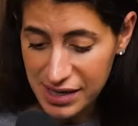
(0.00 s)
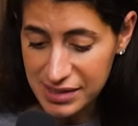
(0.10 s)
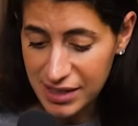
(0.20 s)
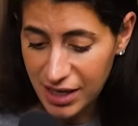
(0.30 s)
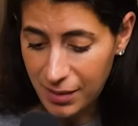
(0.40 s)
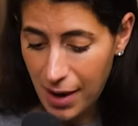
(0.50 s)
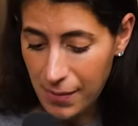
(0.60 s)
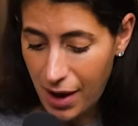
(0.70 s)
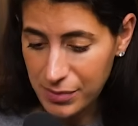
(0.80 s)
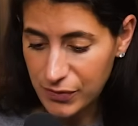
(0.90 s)
as seen on my
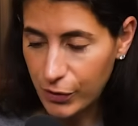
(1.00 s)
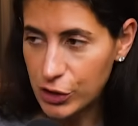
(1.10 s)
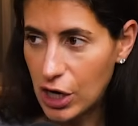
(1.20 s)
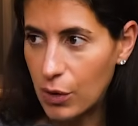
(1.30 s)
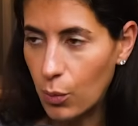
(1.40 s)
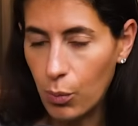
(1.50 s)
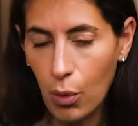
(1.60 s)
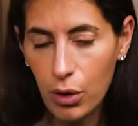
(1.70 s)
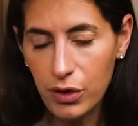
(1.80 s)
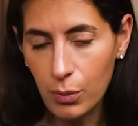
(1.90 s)
mom's fridge.
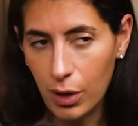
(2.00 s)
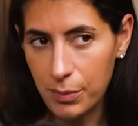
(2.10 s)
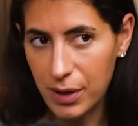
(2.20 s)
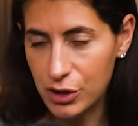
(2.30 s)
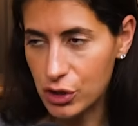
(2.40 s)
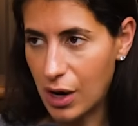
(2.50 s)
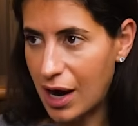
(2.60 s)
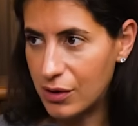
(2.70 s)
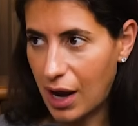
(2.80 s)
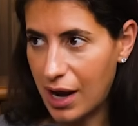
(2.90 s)
More than one picture.
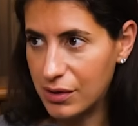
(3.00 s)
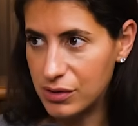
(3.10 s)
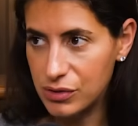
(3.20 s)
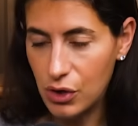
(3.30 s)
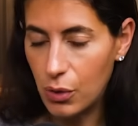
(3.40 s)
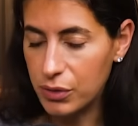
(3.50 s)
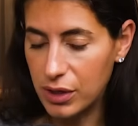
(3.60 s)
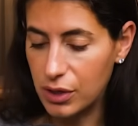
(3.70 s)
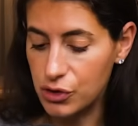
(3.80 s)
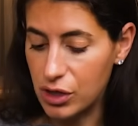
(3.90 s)
I don't
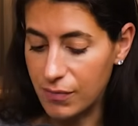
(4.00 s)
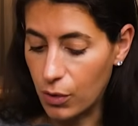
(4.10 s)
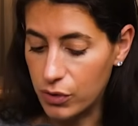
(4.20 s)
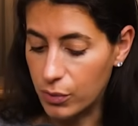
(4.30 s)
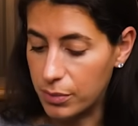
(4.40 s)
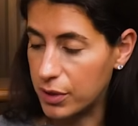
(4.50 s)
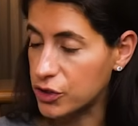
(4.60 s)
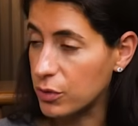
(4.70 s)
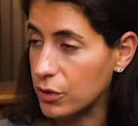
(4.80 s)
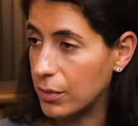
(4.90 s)
think you should have more than one
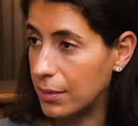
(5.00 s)
picture with your